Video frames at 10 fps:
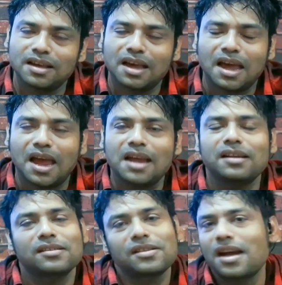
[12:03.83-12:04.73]

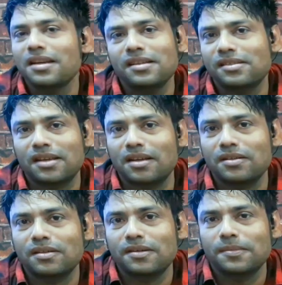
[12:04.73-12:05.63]
and Tiny
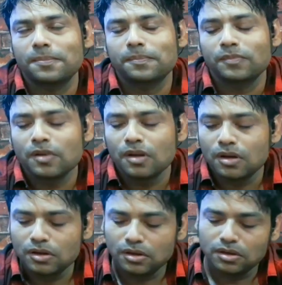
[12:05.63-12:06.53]
Scanner.
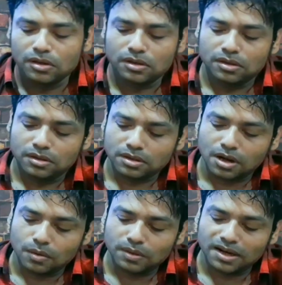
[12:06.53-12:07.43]

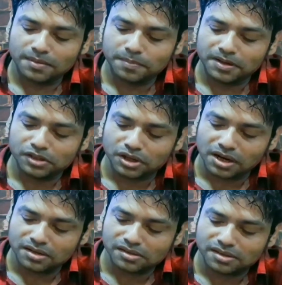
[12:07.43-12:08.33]
Now let me
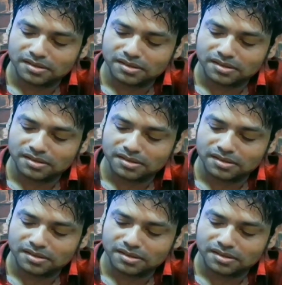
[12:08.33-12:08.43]
change the